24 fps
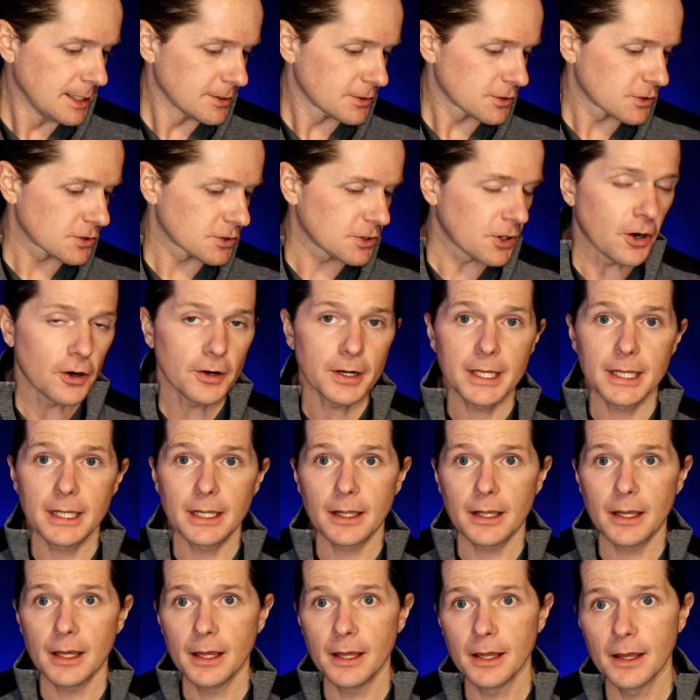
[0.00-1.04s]

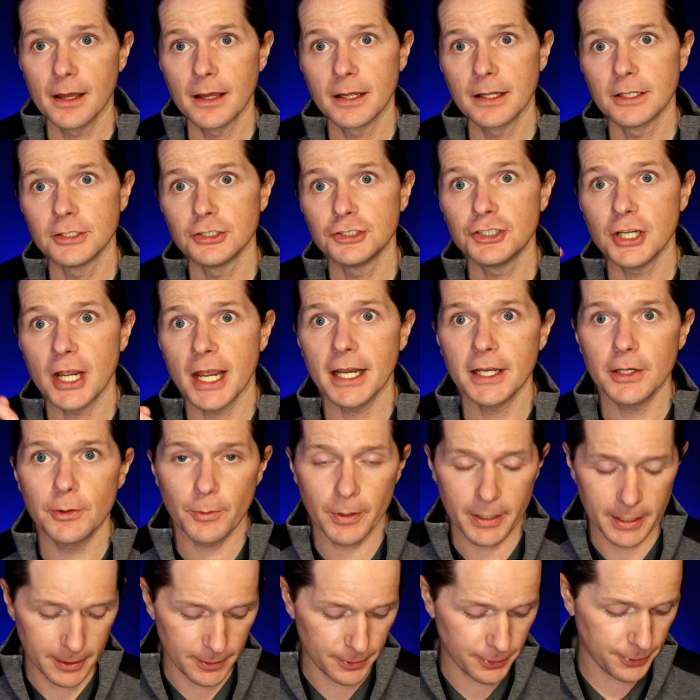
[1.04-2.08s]
Starting
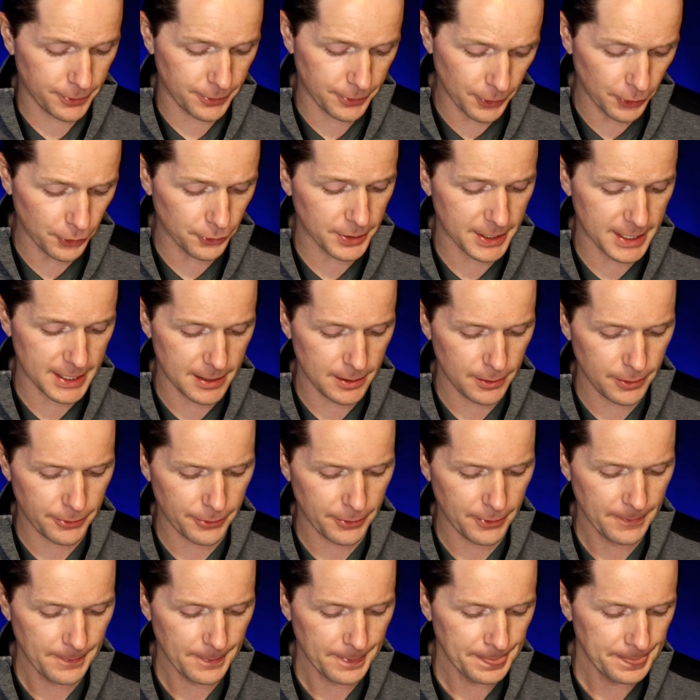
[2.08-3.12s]
January
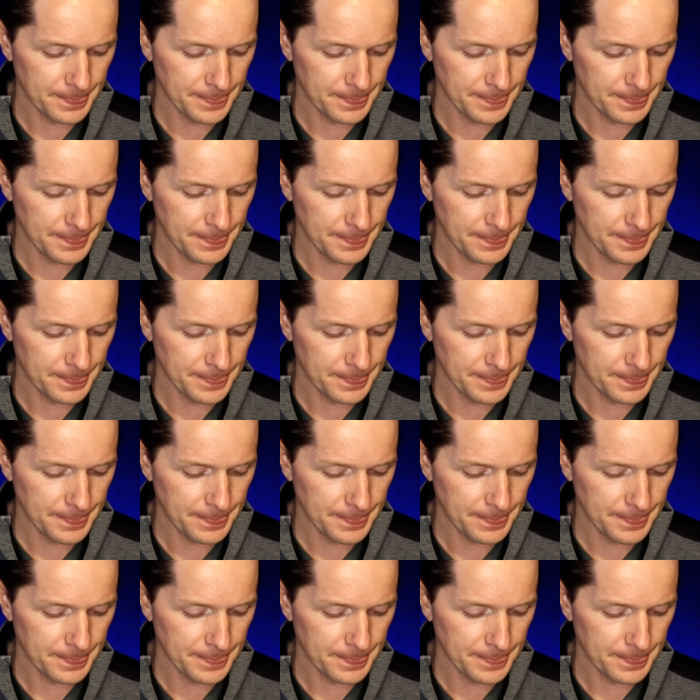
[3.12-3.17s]
30th.